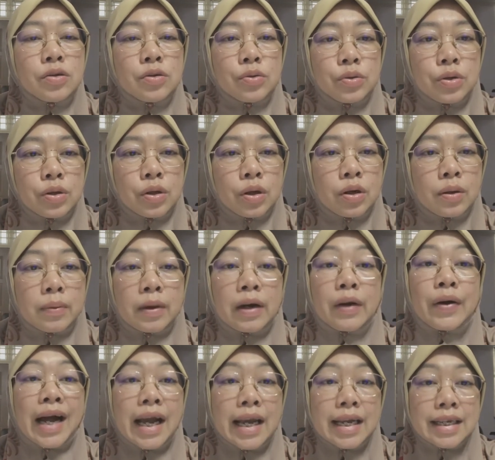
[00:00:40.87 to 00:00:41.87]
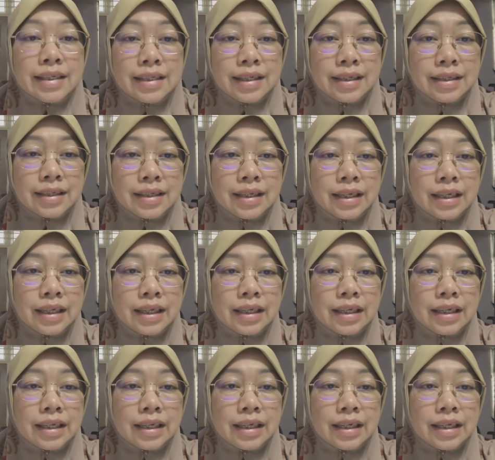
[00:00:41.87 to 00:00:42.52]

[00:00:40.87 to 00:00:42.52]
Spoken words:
to know about ICT